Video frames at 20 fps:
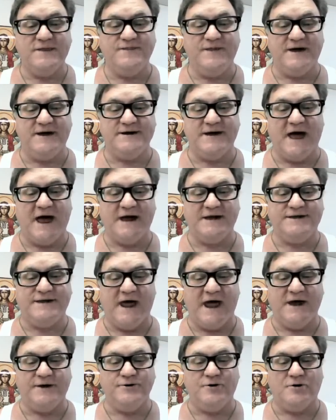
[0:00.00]
Then I,
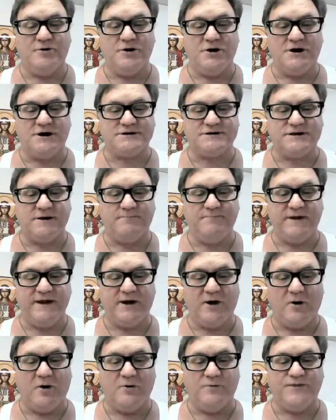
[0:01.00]
Daniel, looked, and
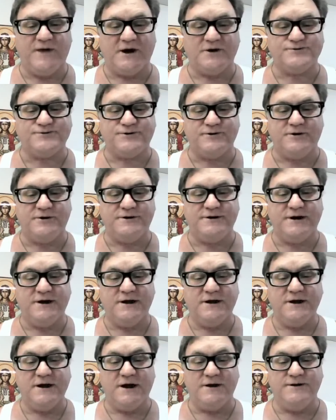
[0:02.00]
behold, there
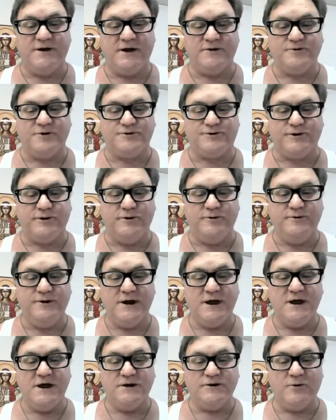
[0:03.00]
stood another
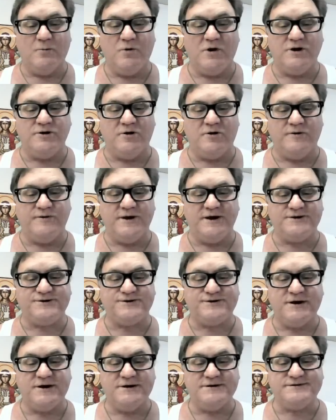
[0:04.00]
two, the one on
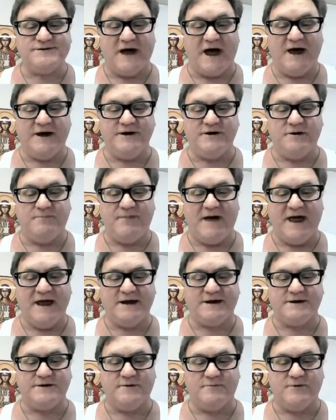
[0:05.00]
this side of the
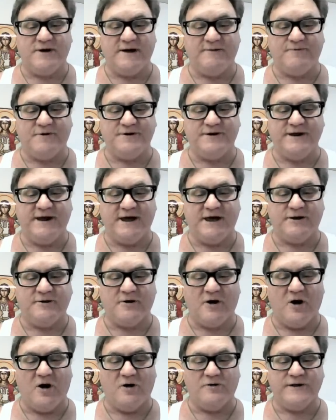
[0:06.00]
bank of the river, and the
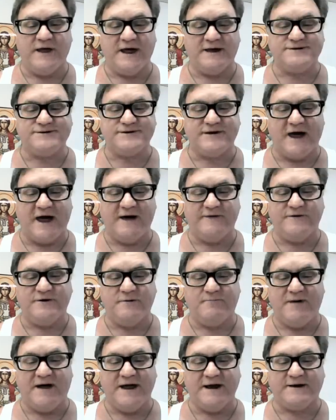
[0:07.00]
other on that side
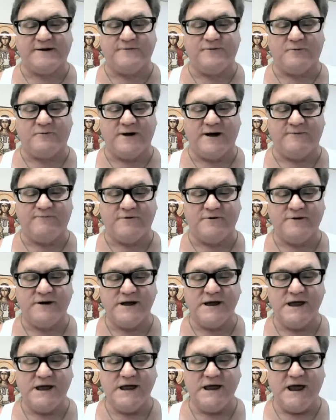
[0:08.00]
of the bank of the
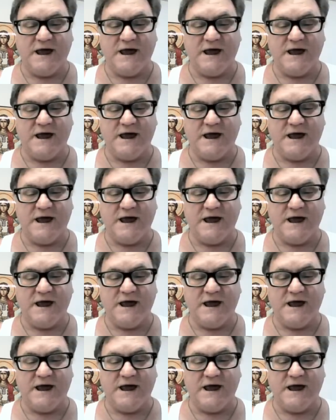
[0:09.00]
river.